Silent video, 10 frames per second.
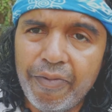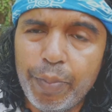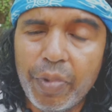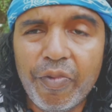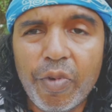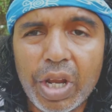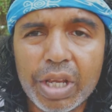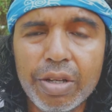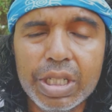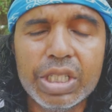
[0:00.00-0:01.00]
before I
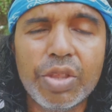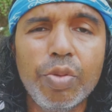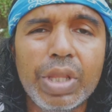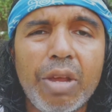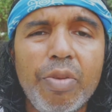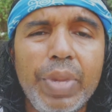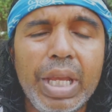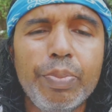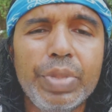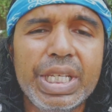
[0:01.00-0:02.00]
got this, thought they were
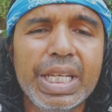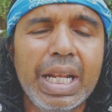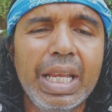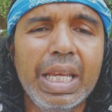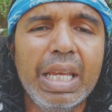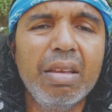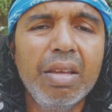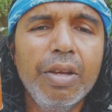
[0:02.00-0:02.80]
being particularly